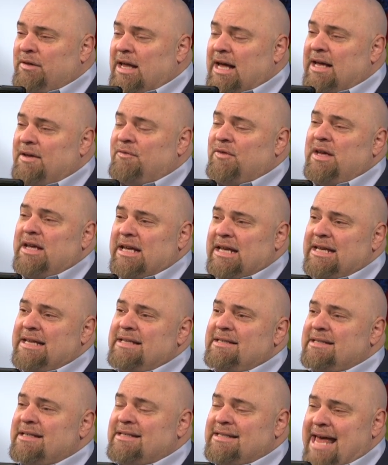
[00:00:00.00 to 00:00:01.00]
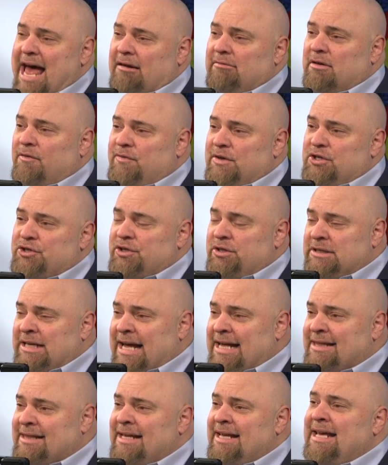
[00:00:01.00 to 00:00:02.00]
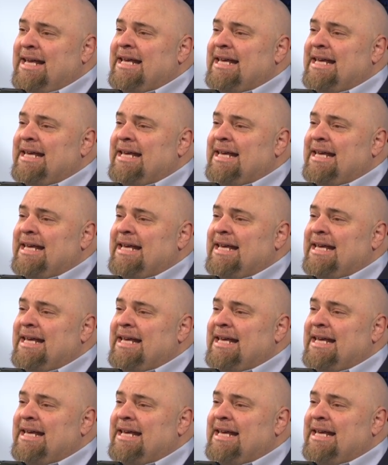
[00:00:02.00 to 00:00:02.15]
life, his sacrificial death,